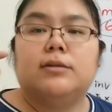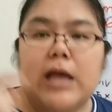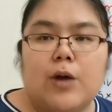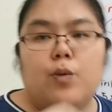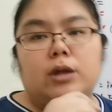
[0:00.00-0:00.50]

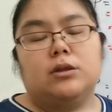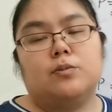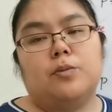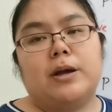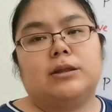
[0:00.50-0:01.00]
that one the
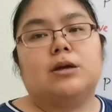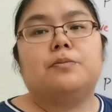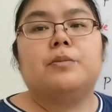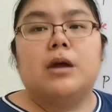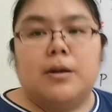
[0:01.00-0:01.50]

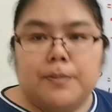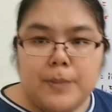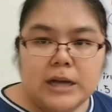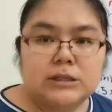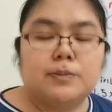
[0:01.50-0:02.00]
momentum
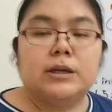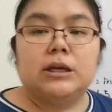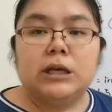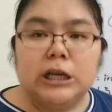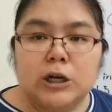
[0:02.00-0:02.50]
must
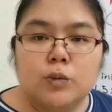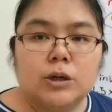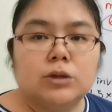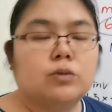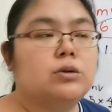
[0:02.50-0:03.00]
be
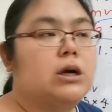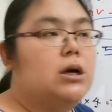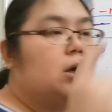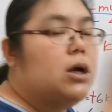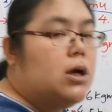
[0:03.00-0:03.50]
equal to
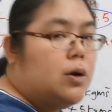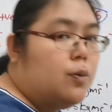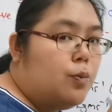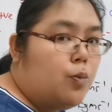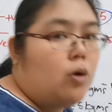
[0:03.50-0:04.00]
the
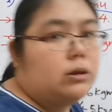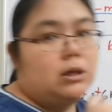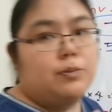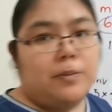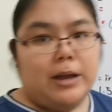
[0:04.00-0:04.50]

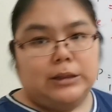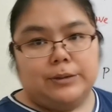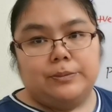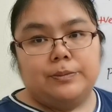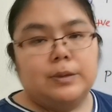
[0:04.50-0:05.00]
water momentum.